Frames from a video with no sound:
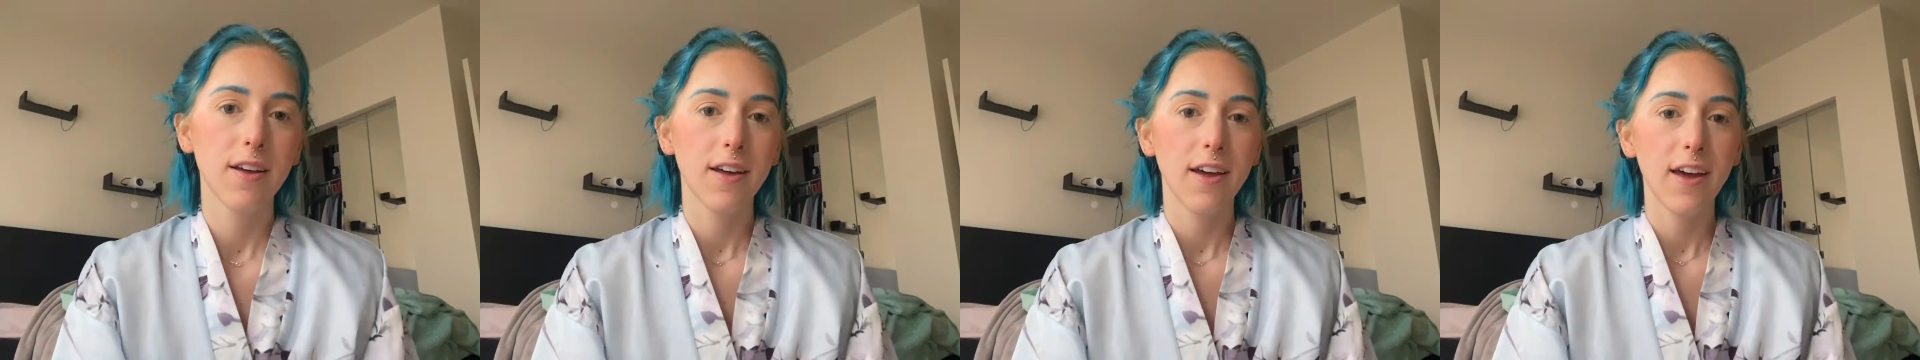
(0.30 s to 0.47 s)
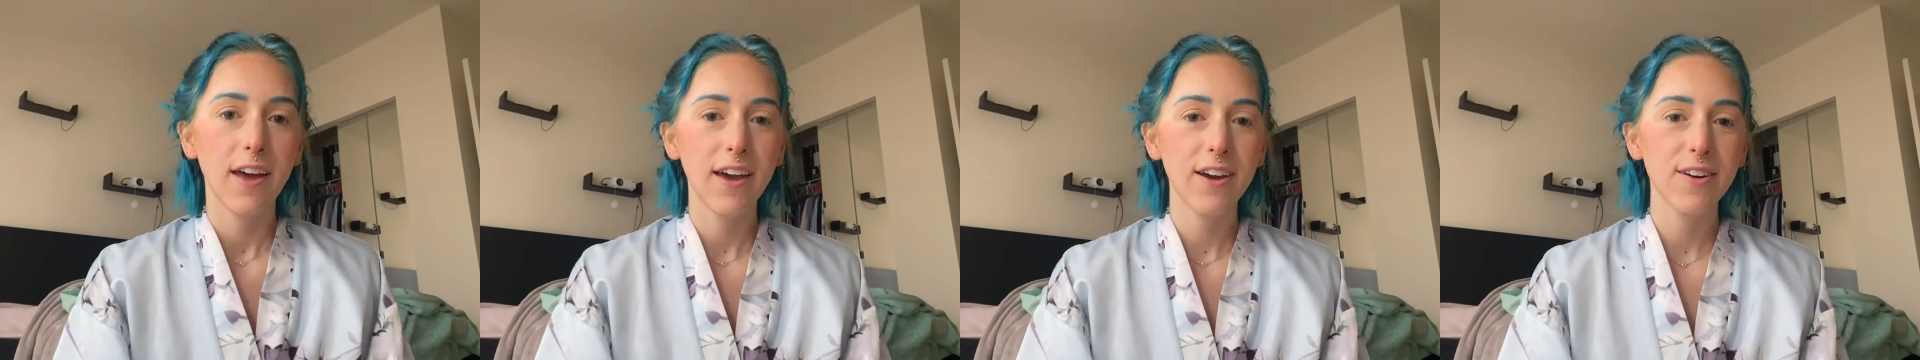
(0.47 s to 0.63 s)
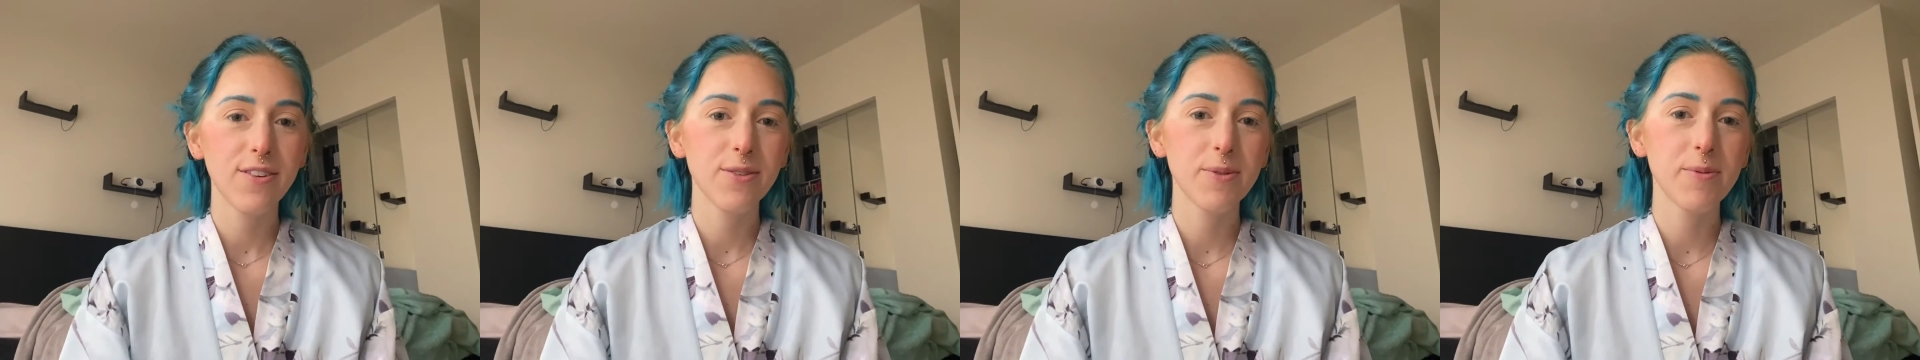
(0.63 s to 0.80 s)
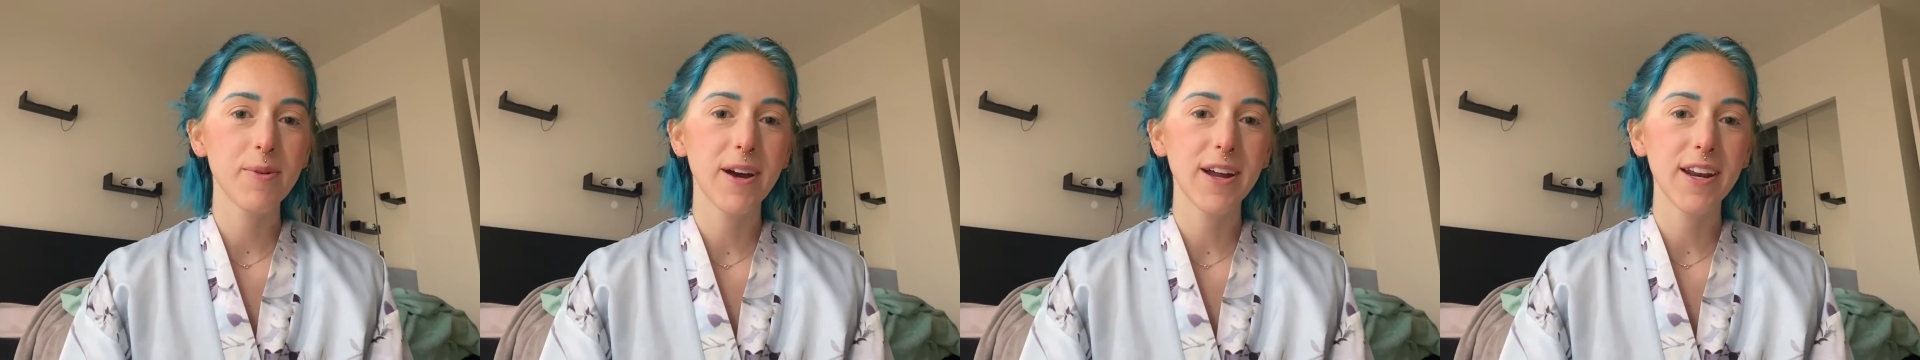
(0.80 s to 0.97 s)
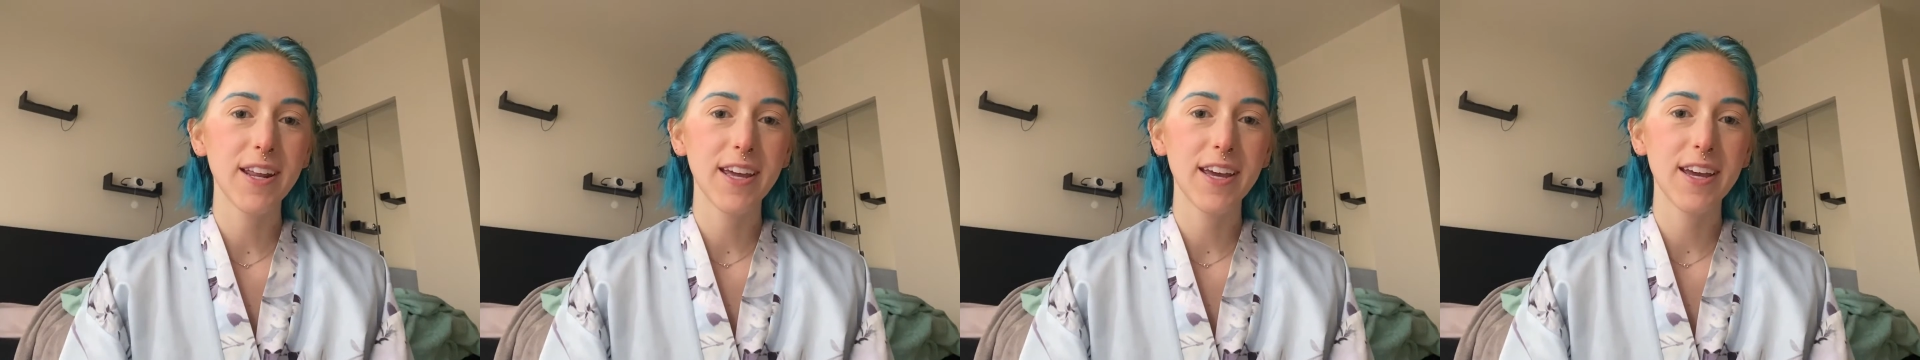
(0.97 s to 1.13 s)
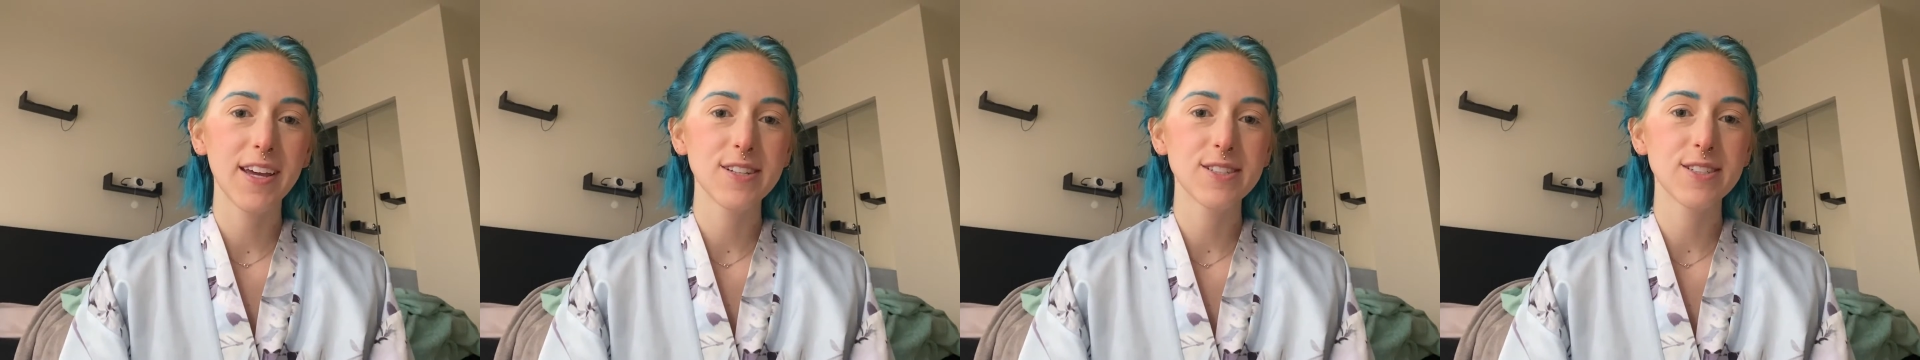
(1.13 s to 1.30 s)
Hey
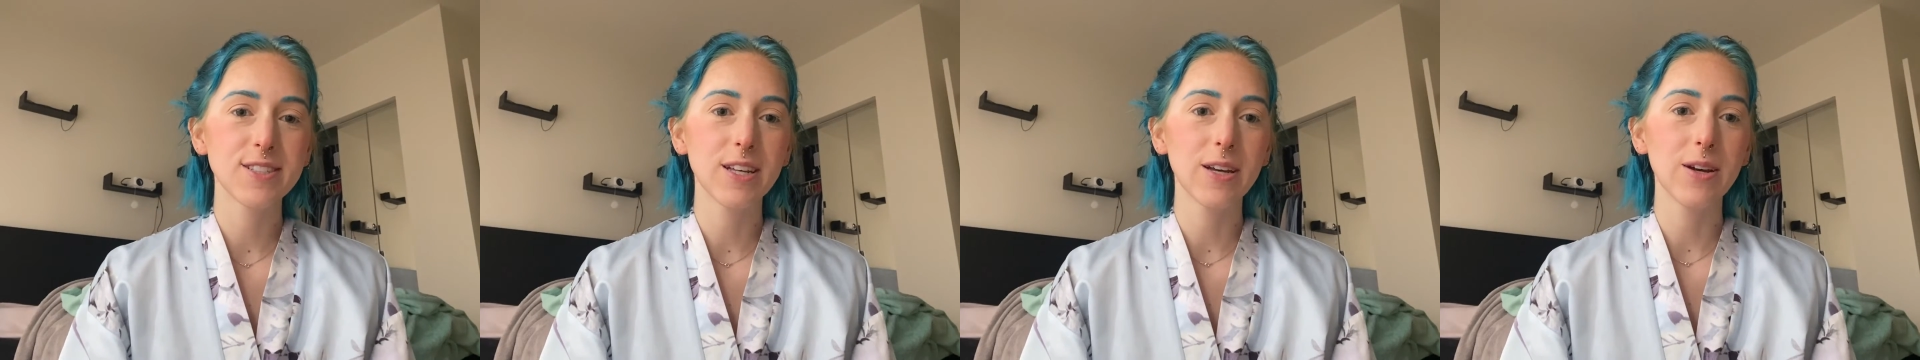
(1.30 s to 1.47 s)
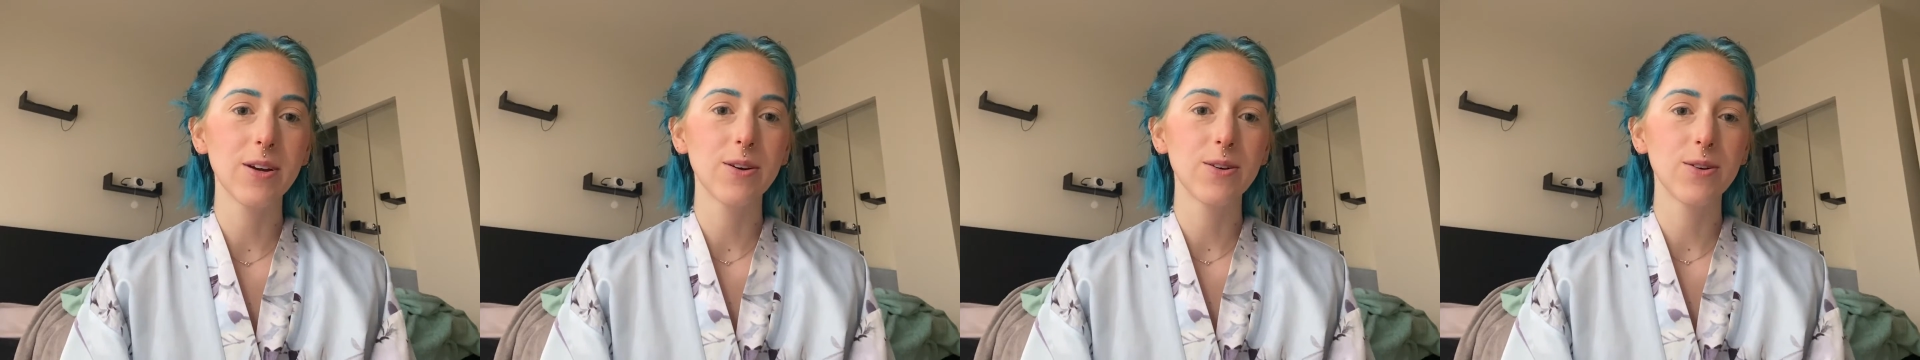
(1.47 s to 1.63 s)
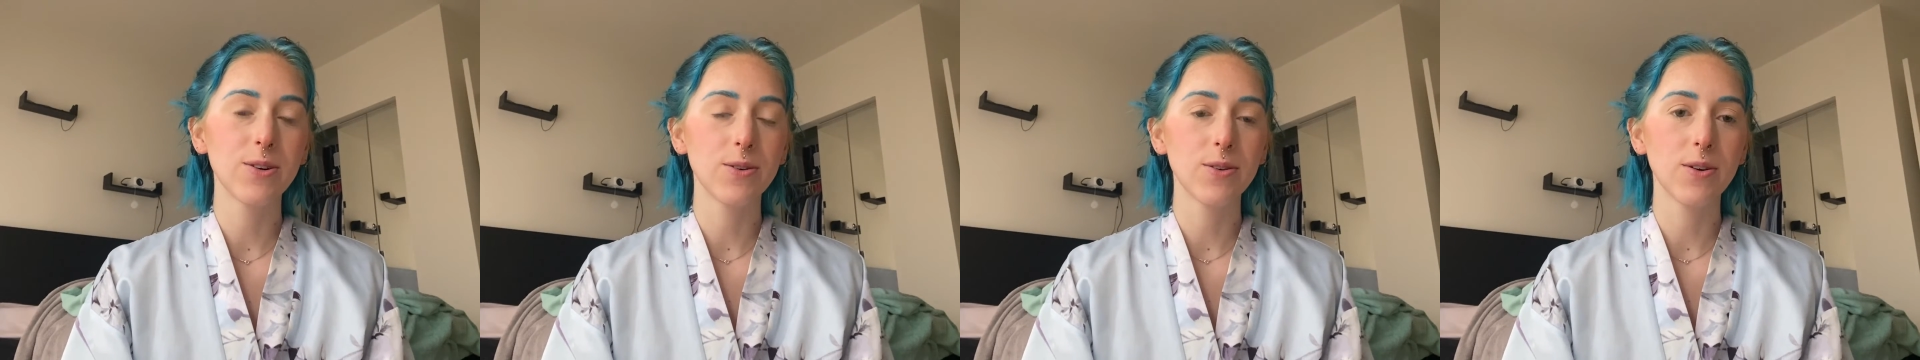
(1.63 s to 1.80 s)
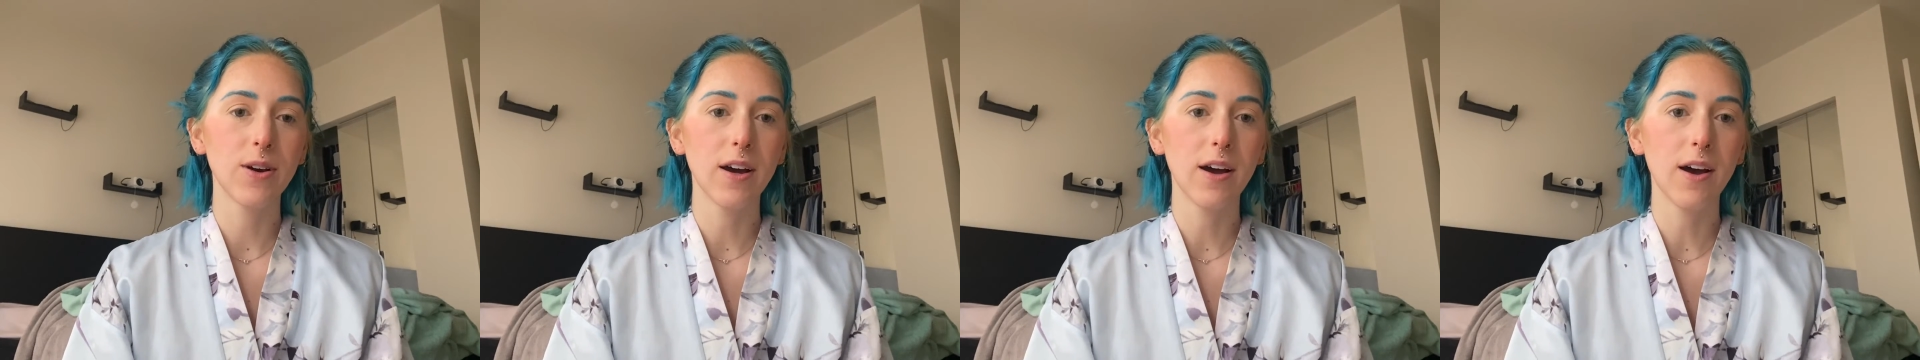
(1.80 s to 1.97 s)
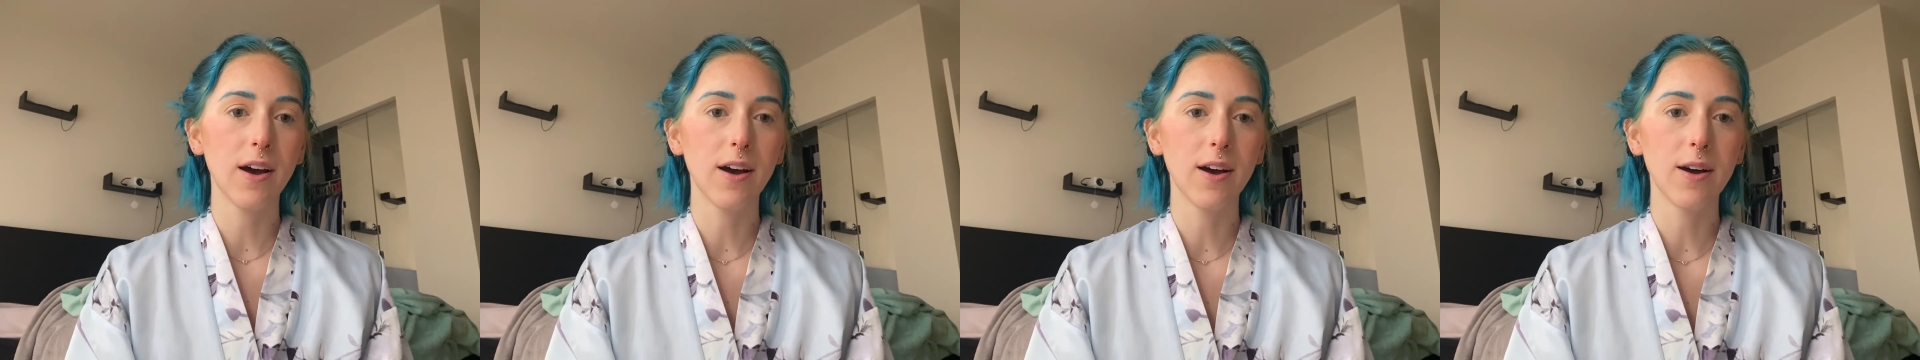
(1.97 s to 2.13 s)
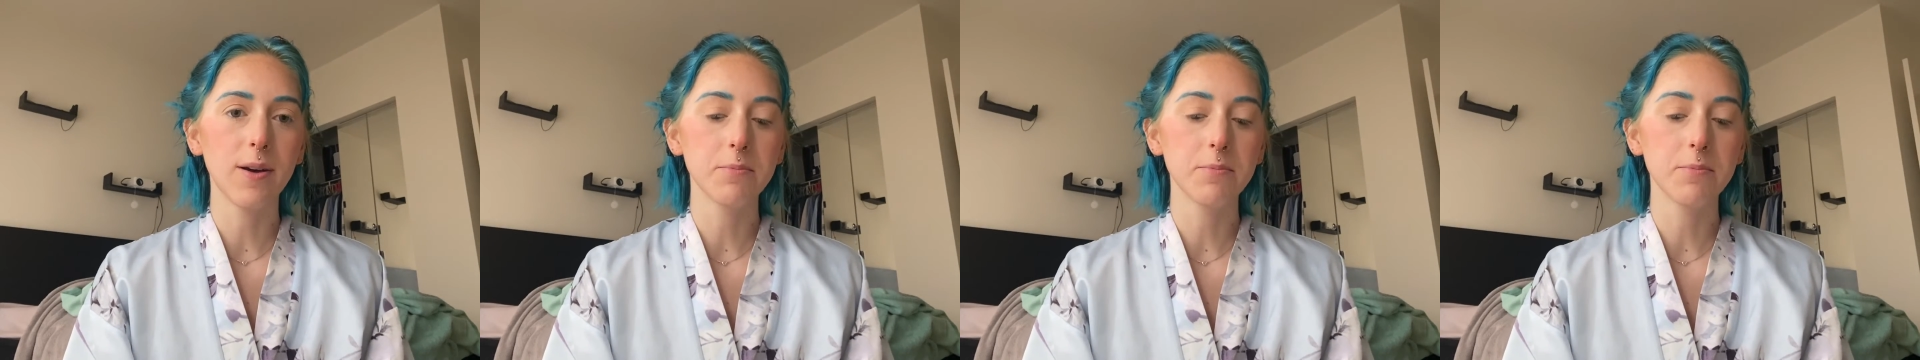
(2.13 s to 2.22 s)
everybody, so